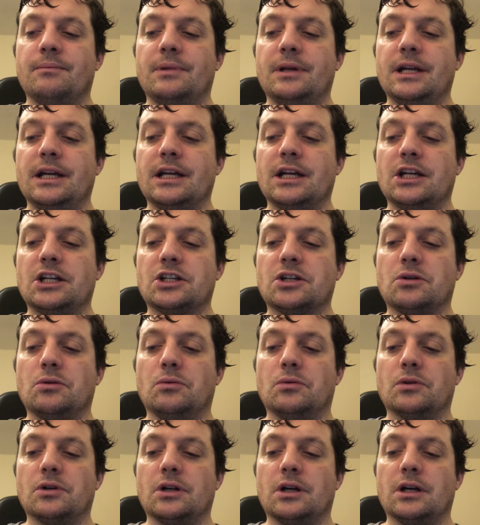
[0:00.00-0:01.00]
But English
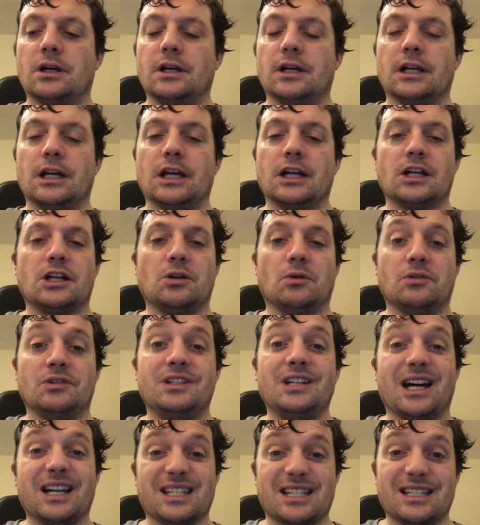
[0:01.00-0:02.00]
law
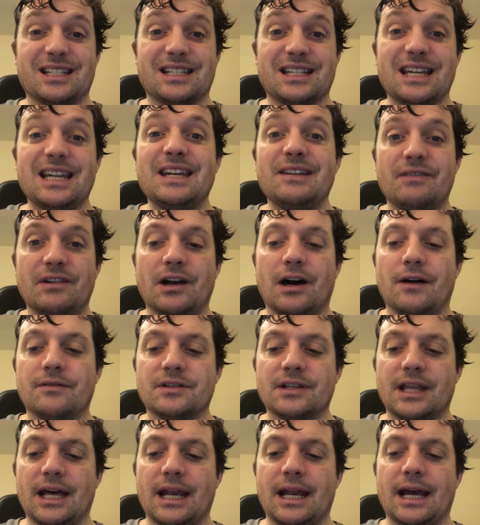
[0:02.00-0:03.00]
doesn't, even
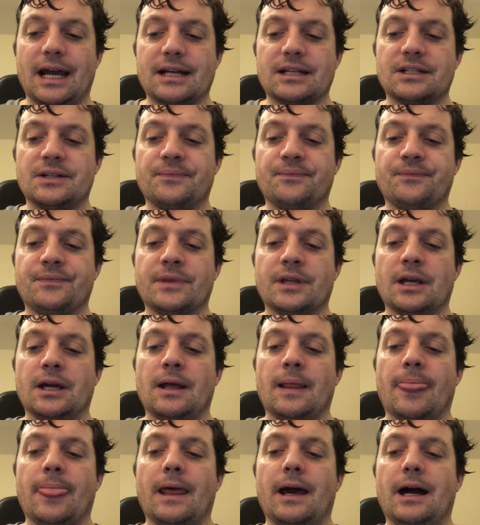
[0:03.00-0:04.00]
after that act.
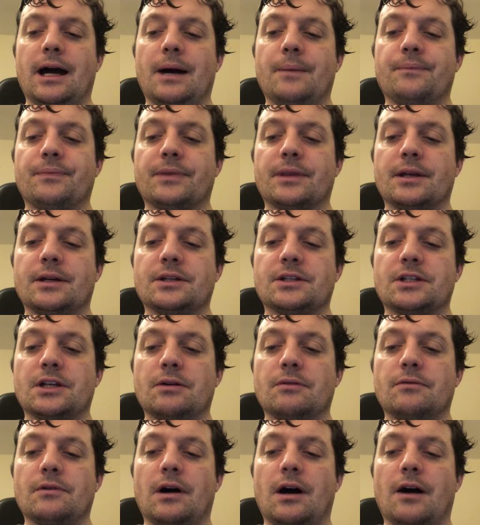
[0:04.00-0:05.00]

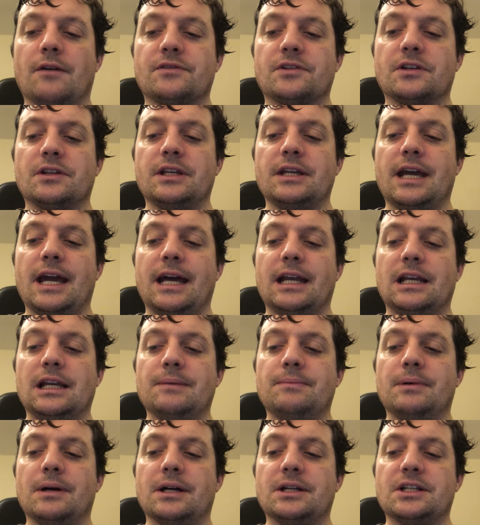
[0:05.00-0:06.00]
So after the
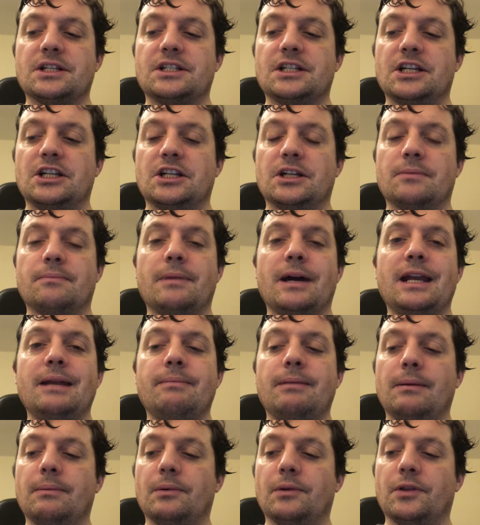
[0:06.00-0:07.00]
Headley-Byrne decision, many
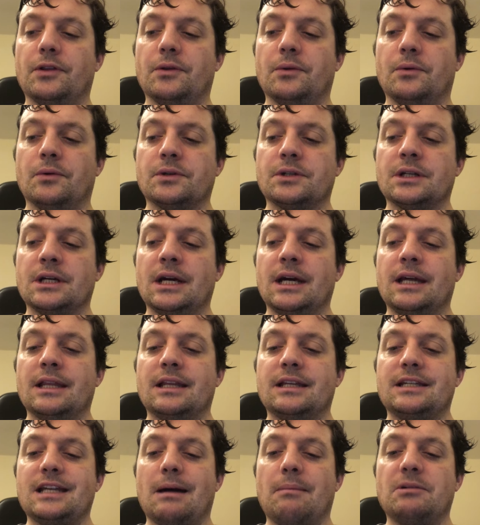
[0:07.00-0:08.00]
people thought
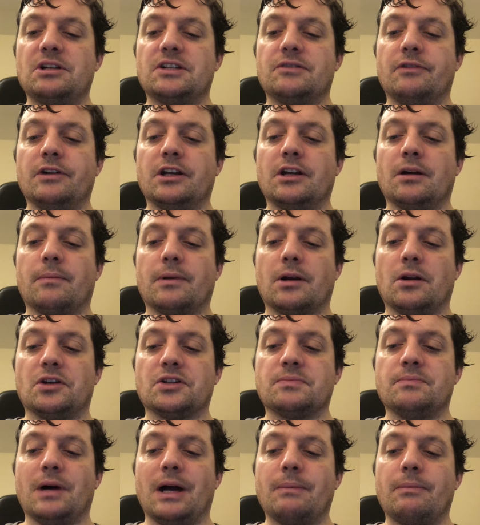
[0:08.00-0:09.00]
the damages for economic
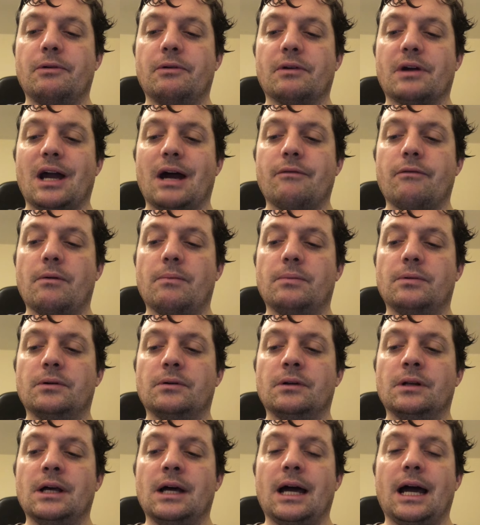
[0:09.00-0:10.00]
loss might be
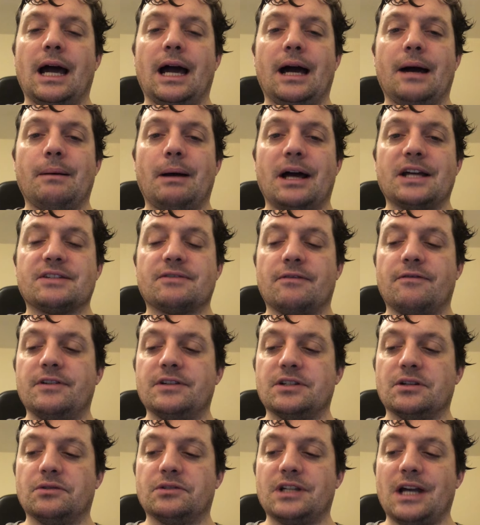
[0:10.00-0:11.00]
recoverable as for
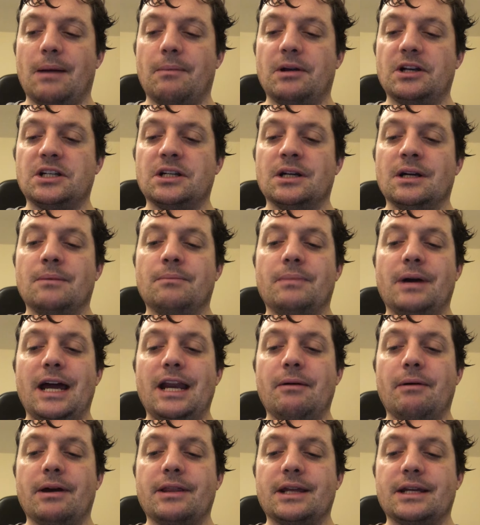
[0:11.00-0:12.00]
physical damage. But
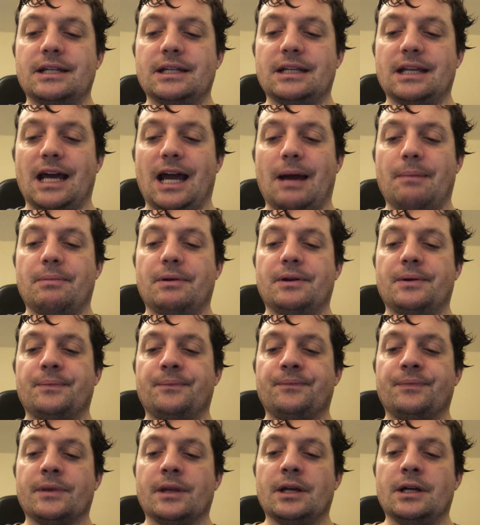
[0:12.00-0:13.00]
anyway, that didn't happen.
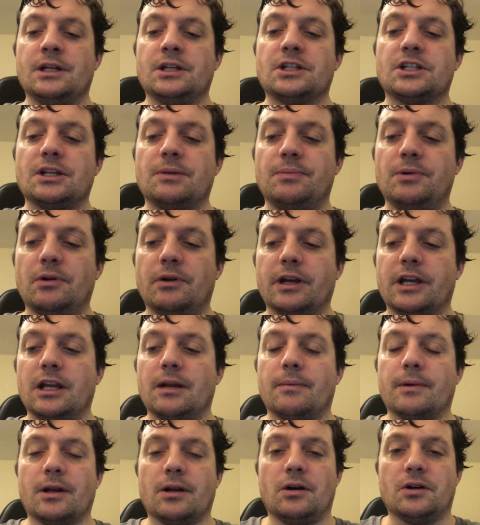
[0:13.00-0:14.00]
So pure
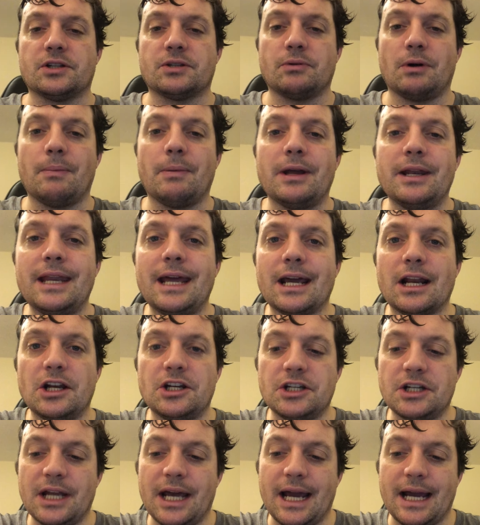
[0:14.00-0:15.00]
economic loss. What about
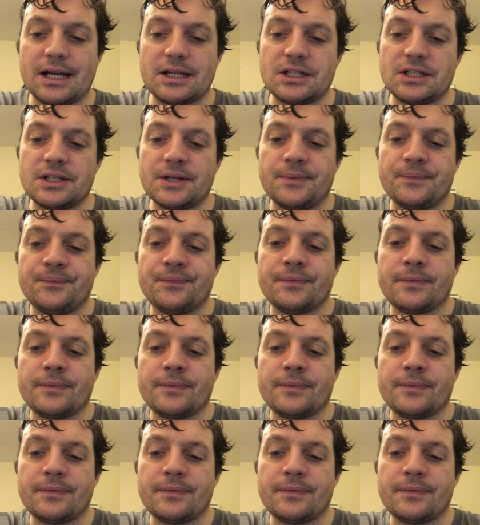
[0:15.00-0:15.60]
negligent acts?